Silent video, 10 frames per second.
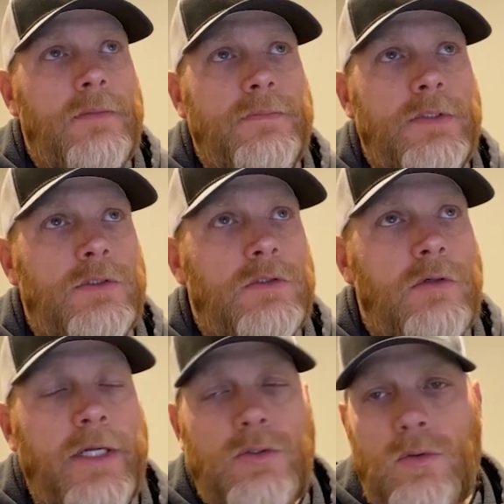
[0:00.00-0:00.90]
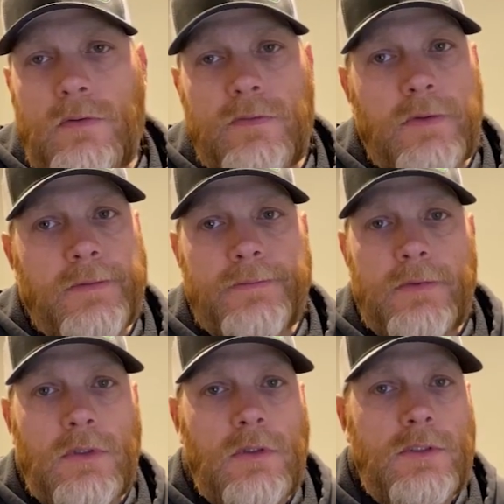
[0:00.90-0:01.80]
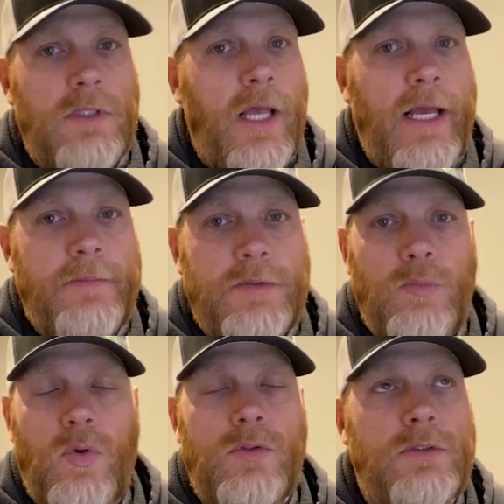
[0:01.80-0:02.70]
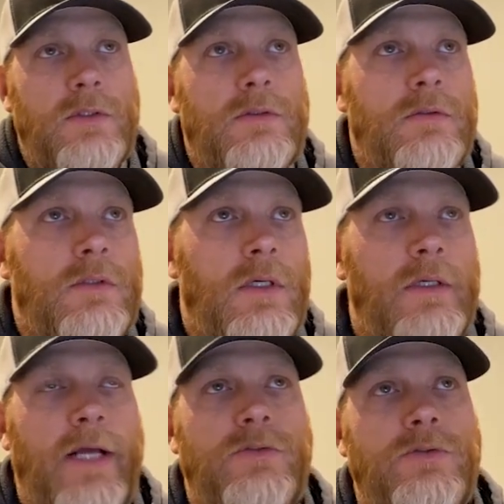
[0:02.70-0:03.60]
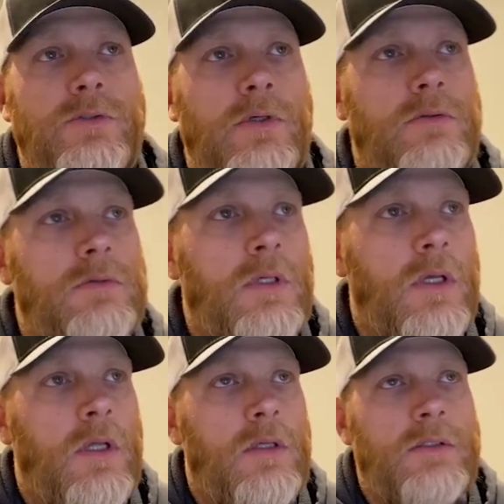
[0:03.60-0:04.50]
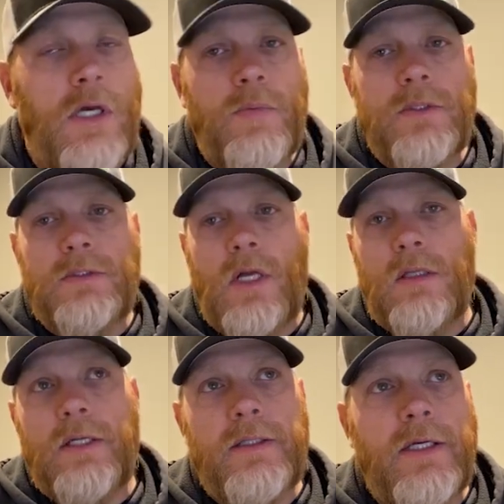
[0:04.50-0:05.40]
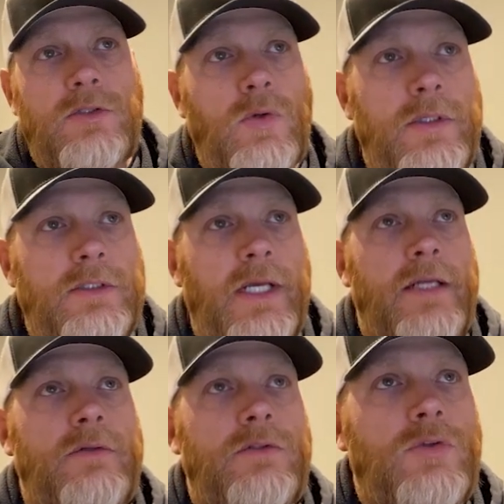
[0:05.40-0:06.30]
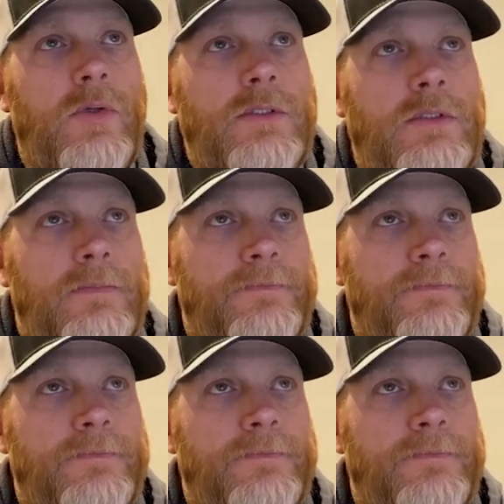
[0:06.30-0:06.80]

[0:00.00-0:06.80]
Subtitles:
this is a great tool for slabs, porcelain, natural stone to help consolidate that joint sand in the joints.